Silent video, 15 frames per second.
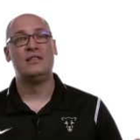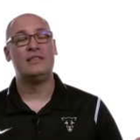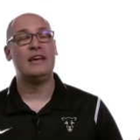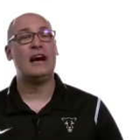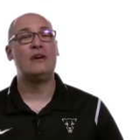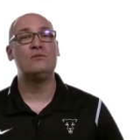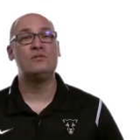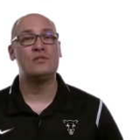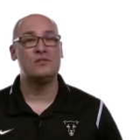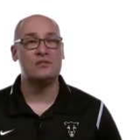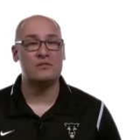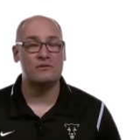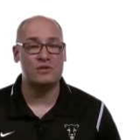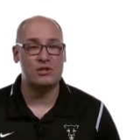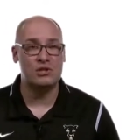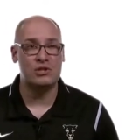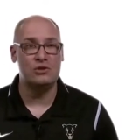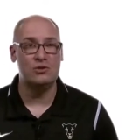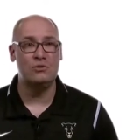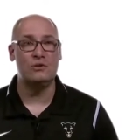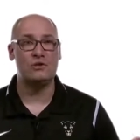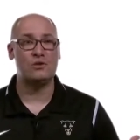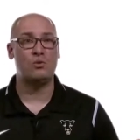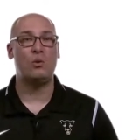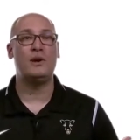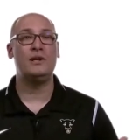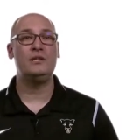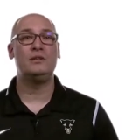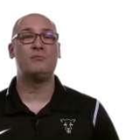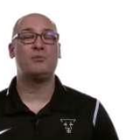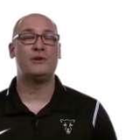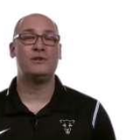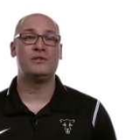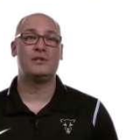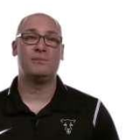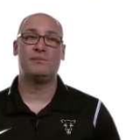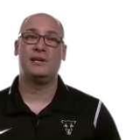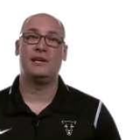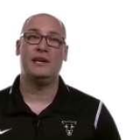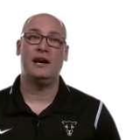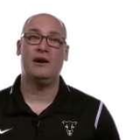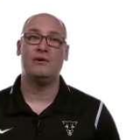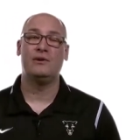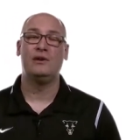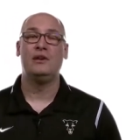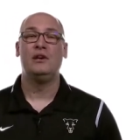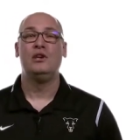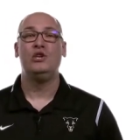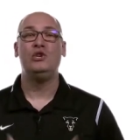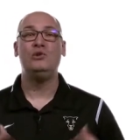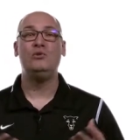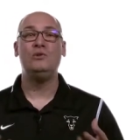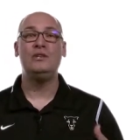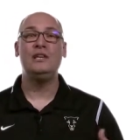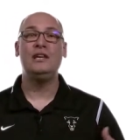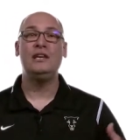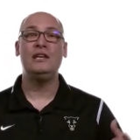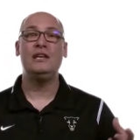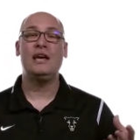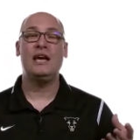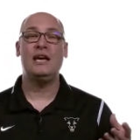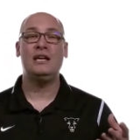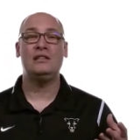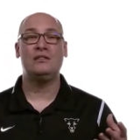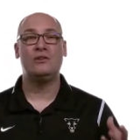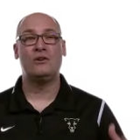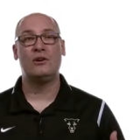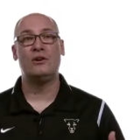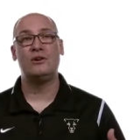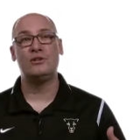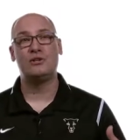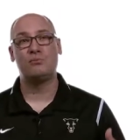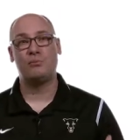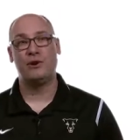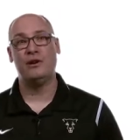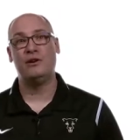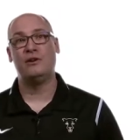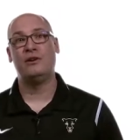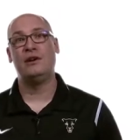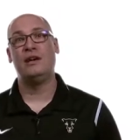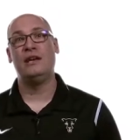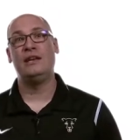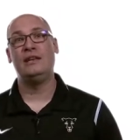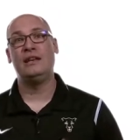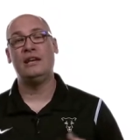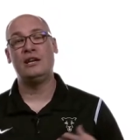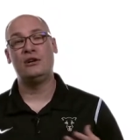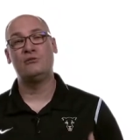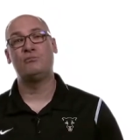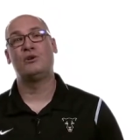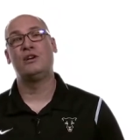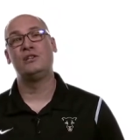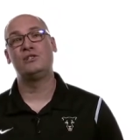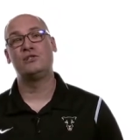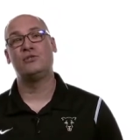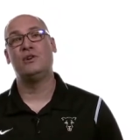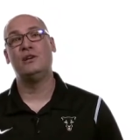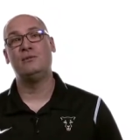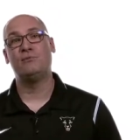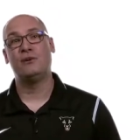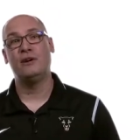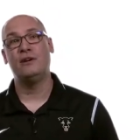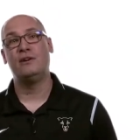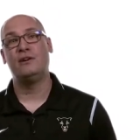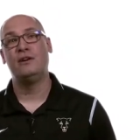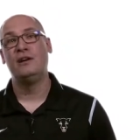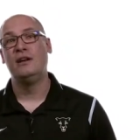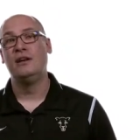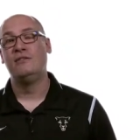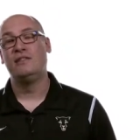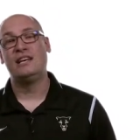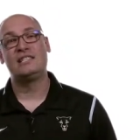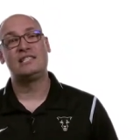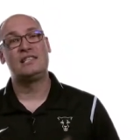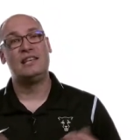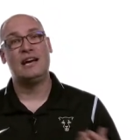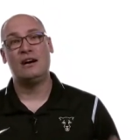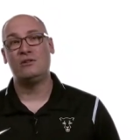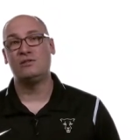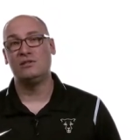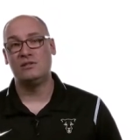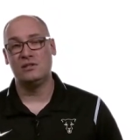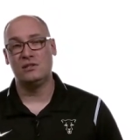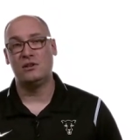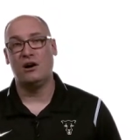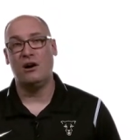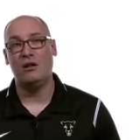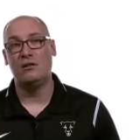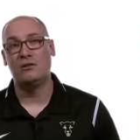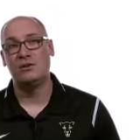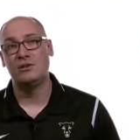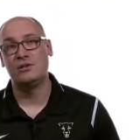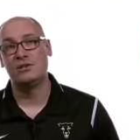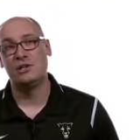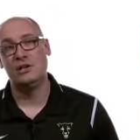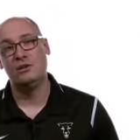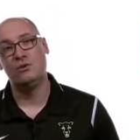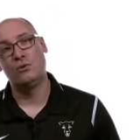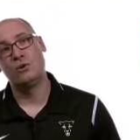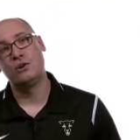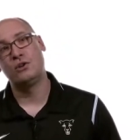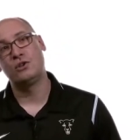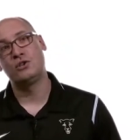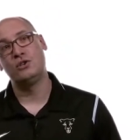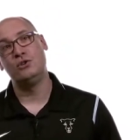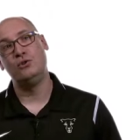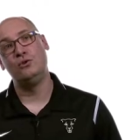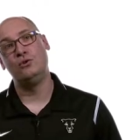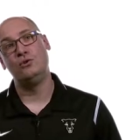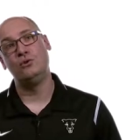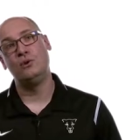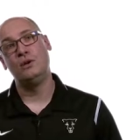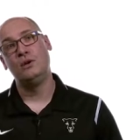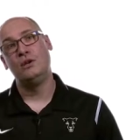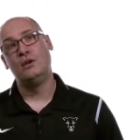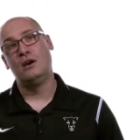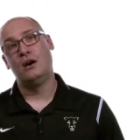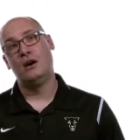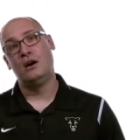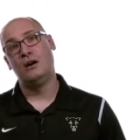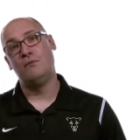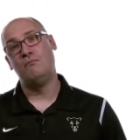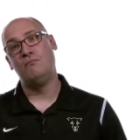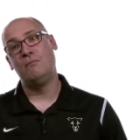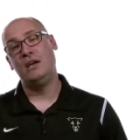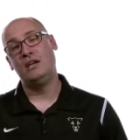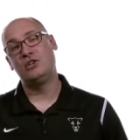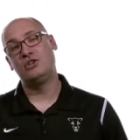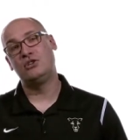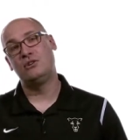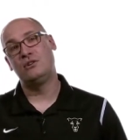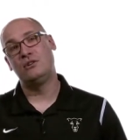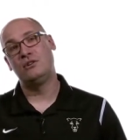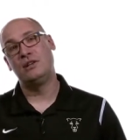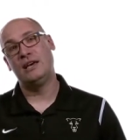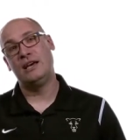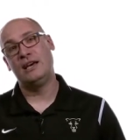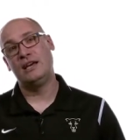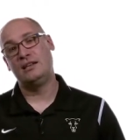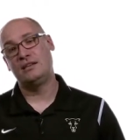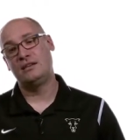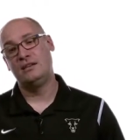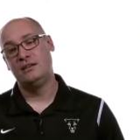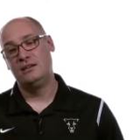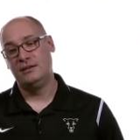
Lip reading: thousands of students wanting to print something out? You need a large printer, an enterprise grade printer, that's thousands of dollars in order to make sure that